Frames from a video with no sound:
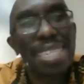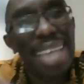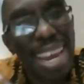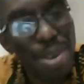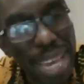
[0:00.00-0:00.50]

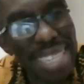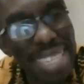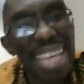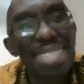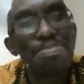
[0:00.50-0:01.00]
allocated
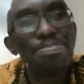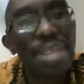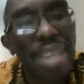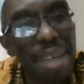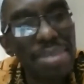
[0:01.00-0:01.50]
that
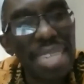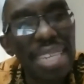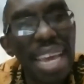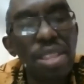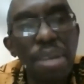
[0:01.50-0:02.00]
becomes at the
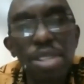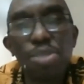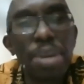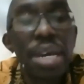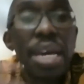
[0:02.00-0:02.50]
end of the month, you make,